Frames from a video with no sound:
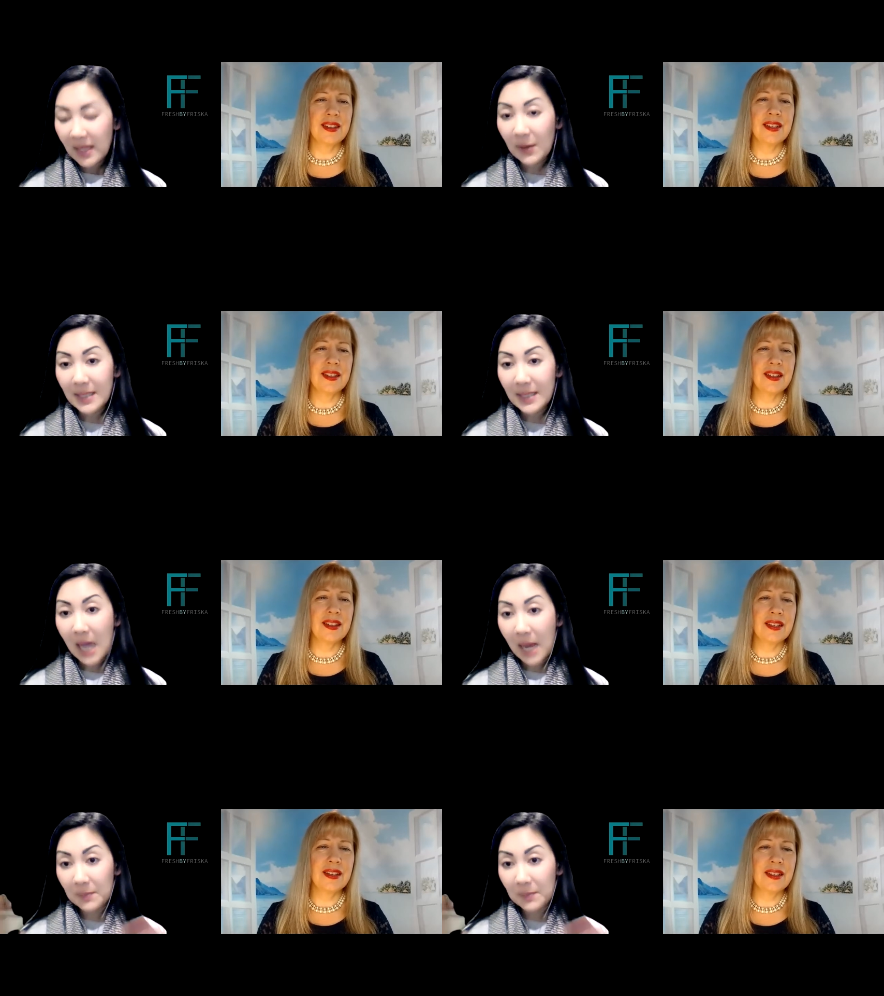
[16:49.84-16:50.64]
Speaker 1: there are
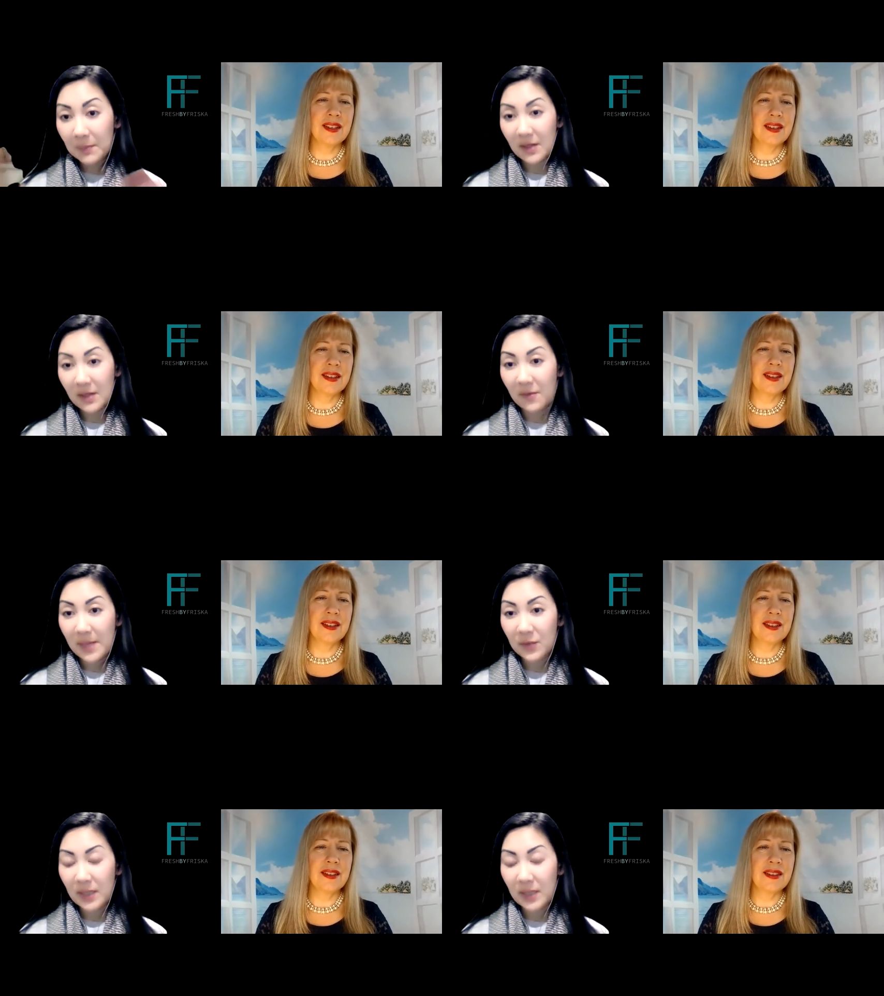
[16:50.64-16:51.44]
types
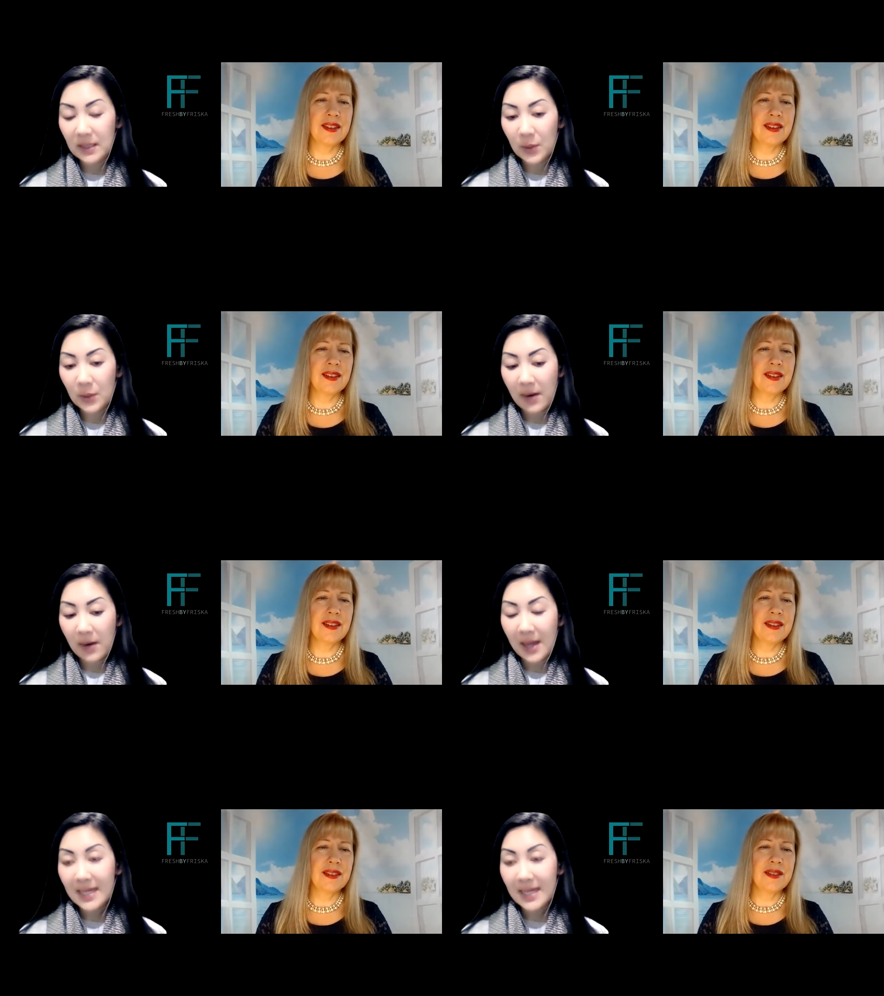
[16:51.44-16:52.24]
of metrics. So
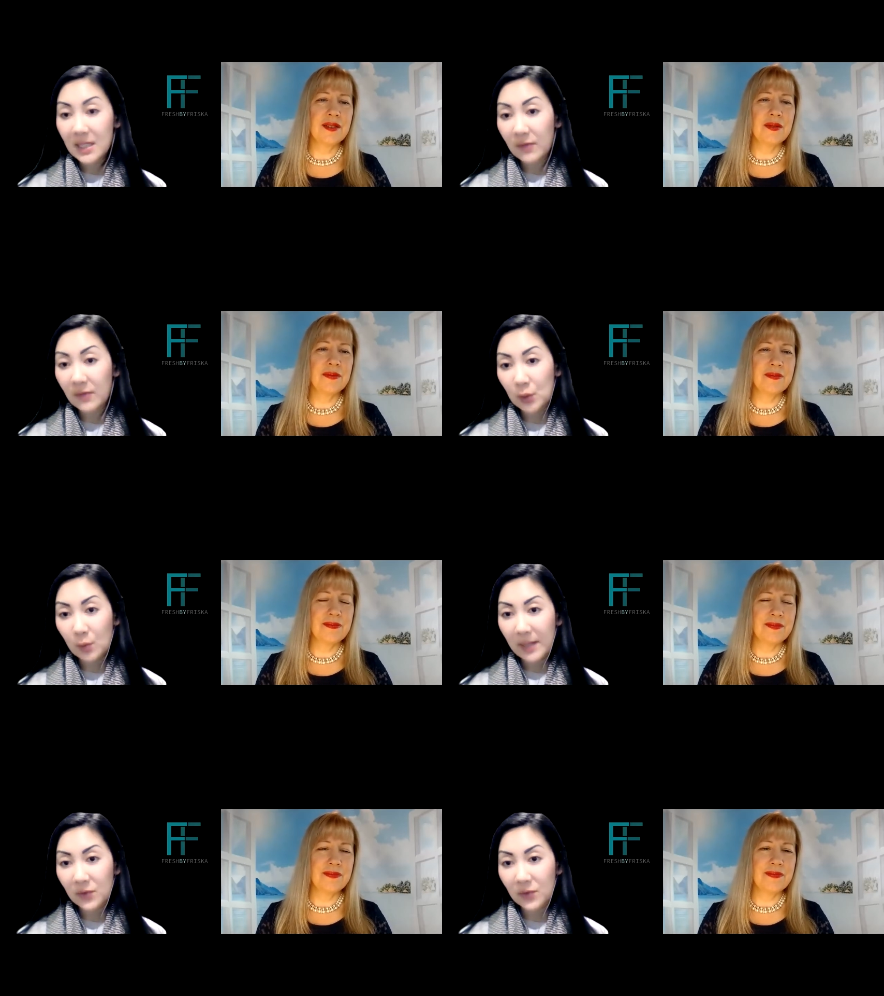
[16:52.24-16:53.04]
there are
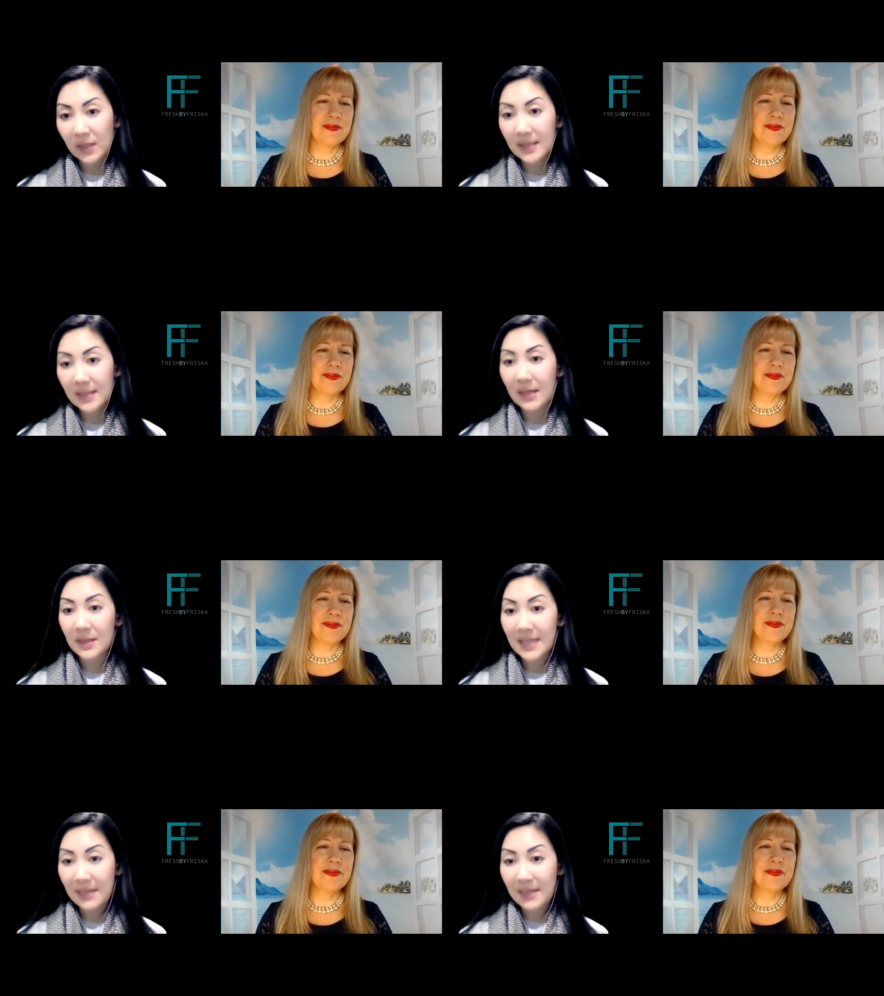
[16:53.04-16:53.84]
individual metrics,
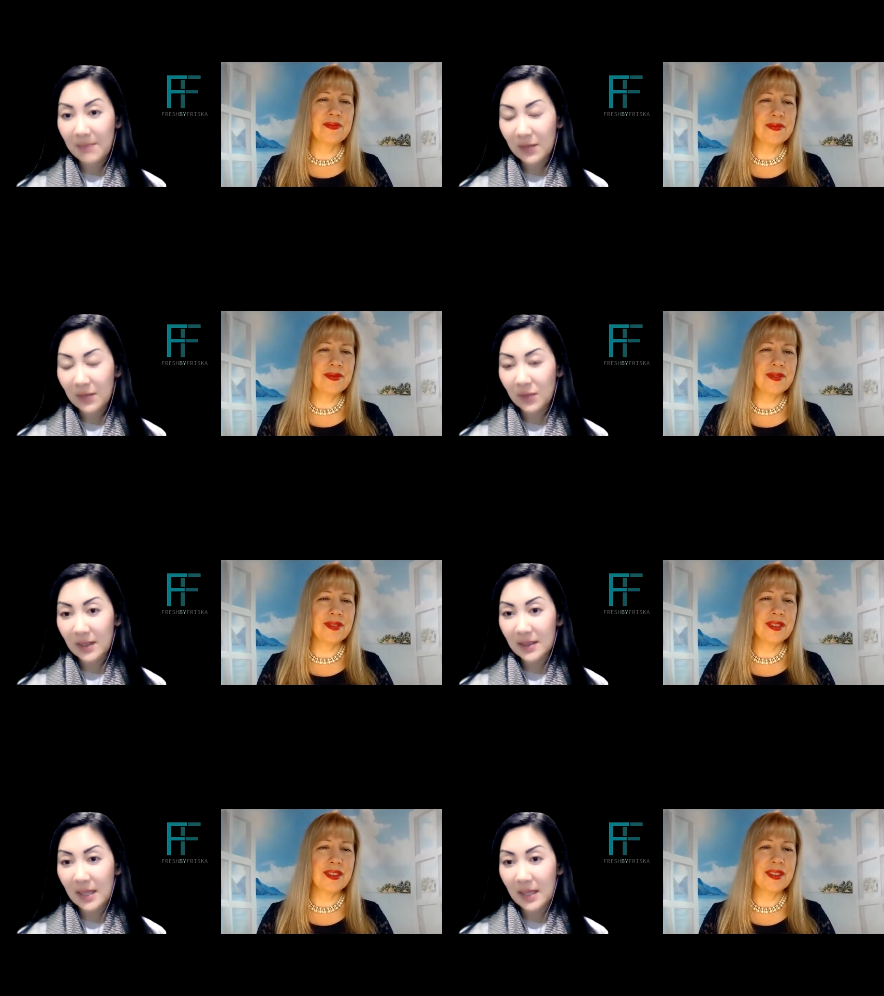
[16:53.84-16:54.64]
there are team
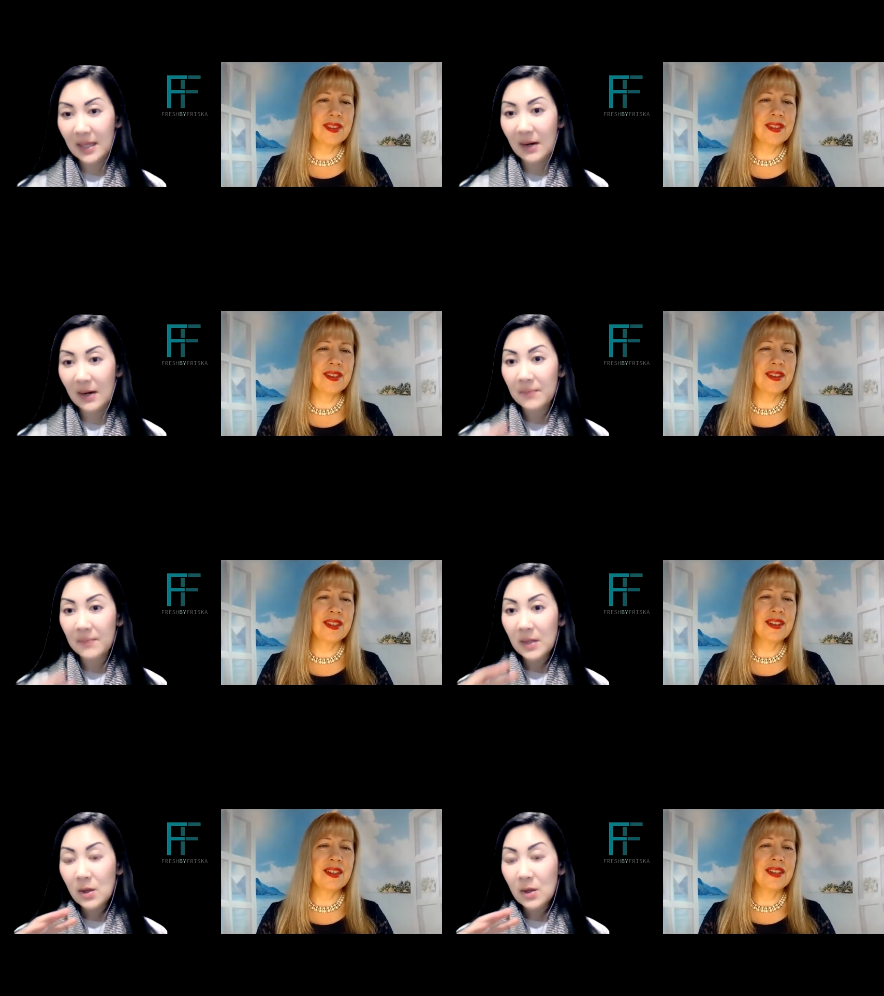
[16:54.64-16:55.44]
metrics, and there
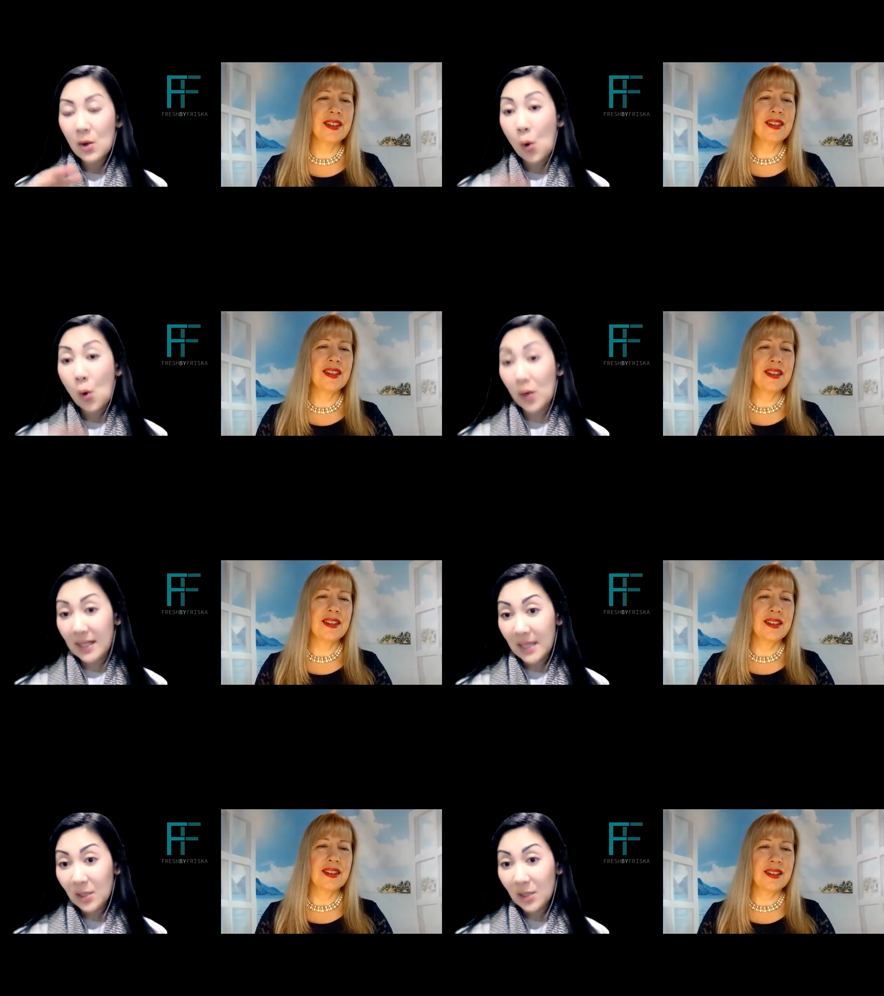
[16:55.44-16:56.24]
are
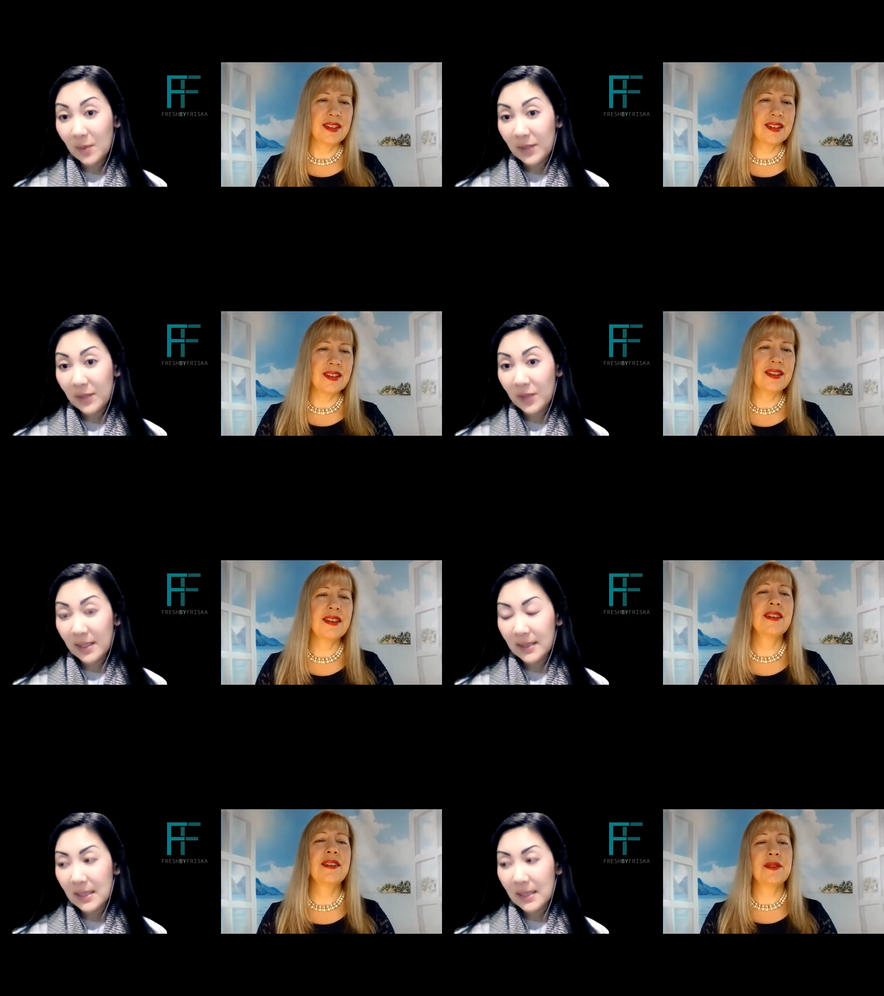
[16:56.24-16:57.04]
organizational
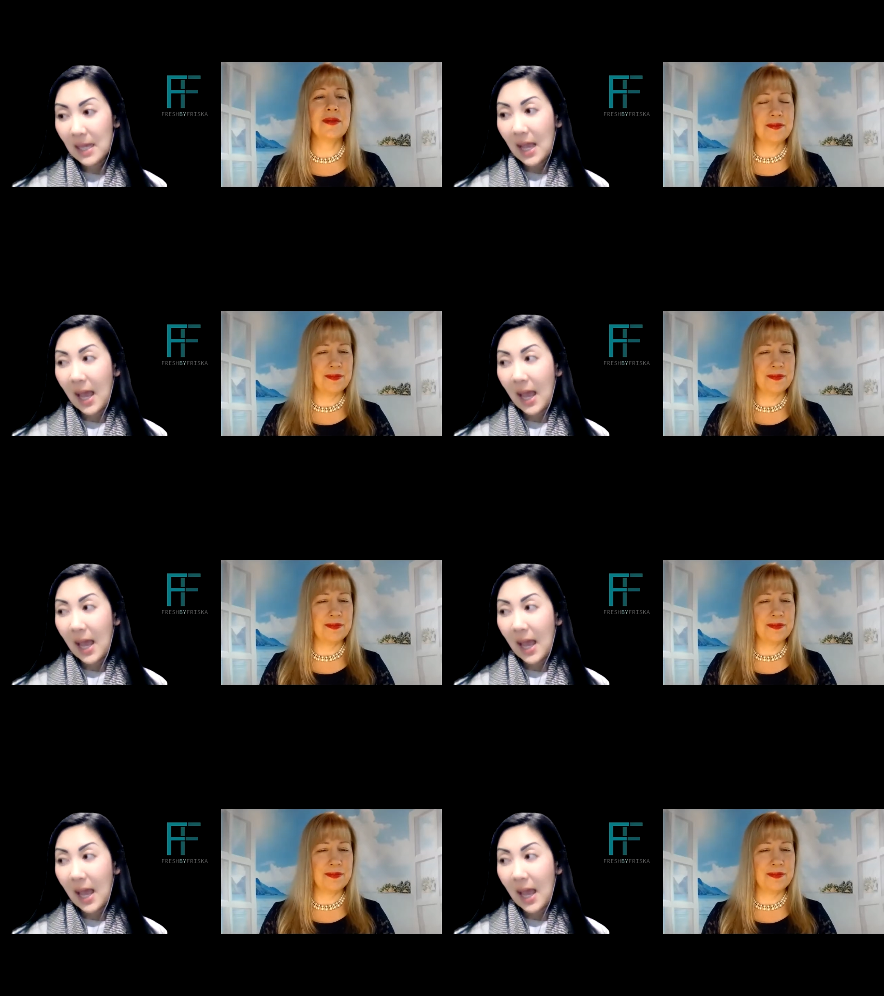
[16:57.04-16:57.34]
metrics.